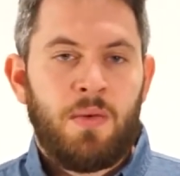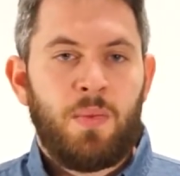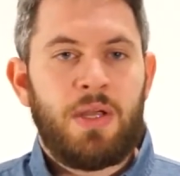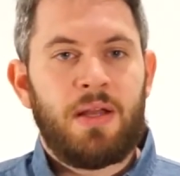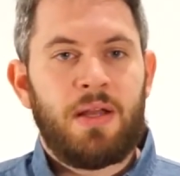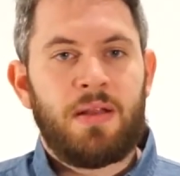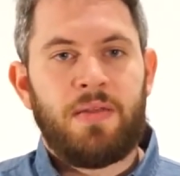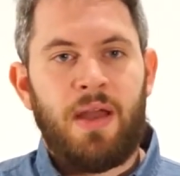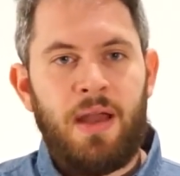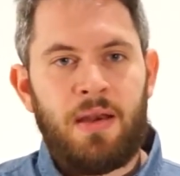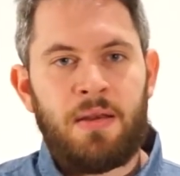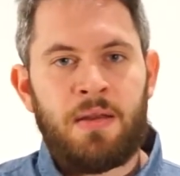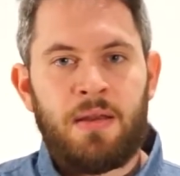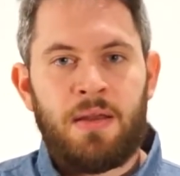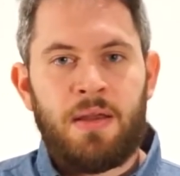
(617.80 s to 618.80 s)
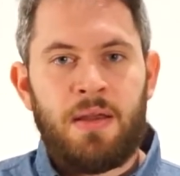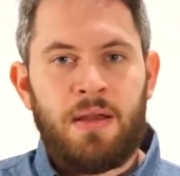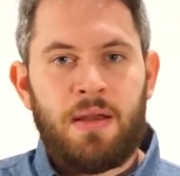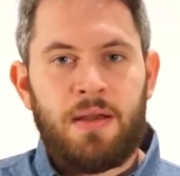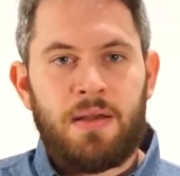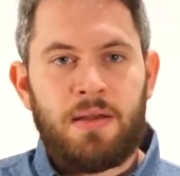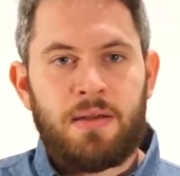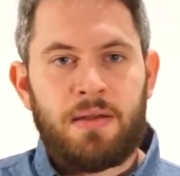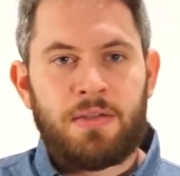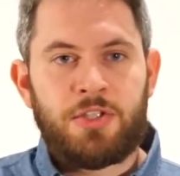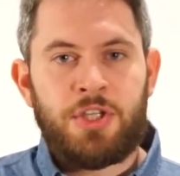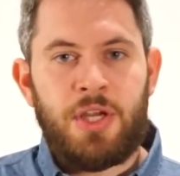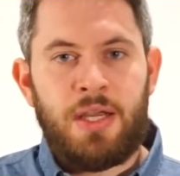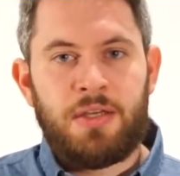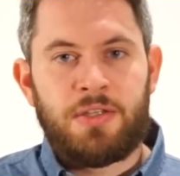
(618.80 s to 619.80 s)
We can then
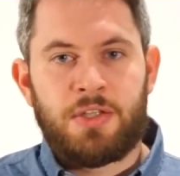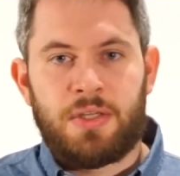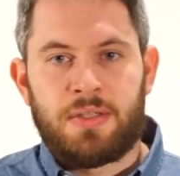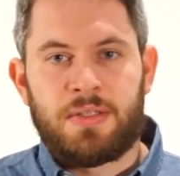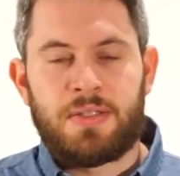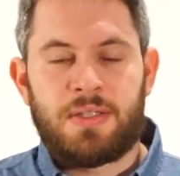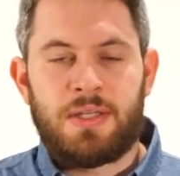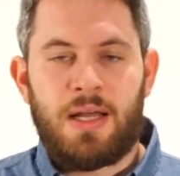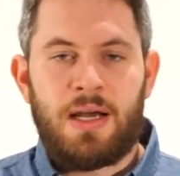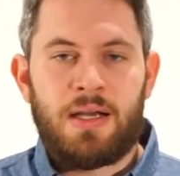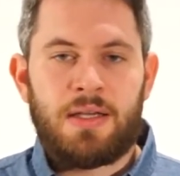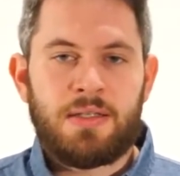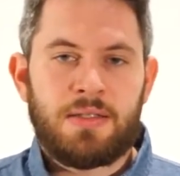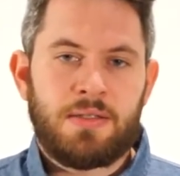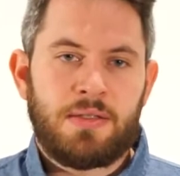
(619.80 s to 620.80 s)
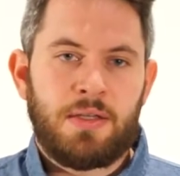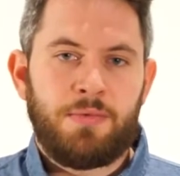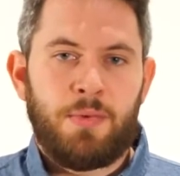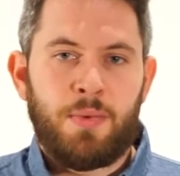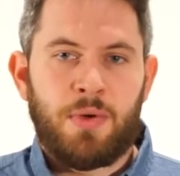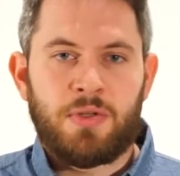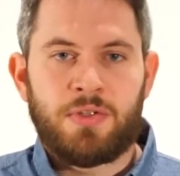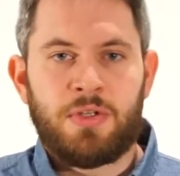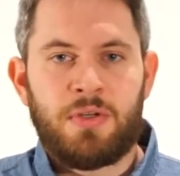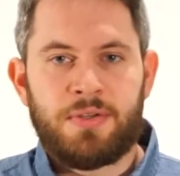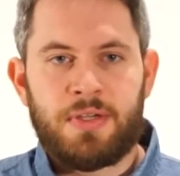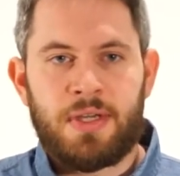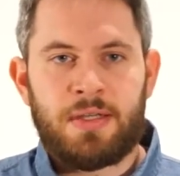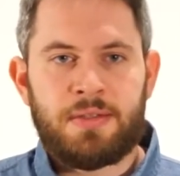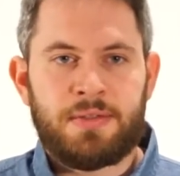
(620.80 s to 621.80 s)
change the slice that we want to
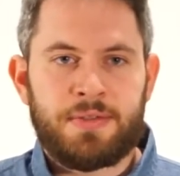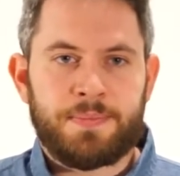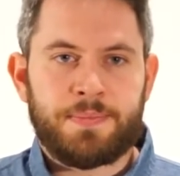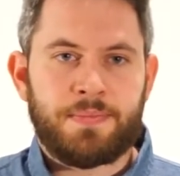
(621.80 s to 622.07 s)
look at.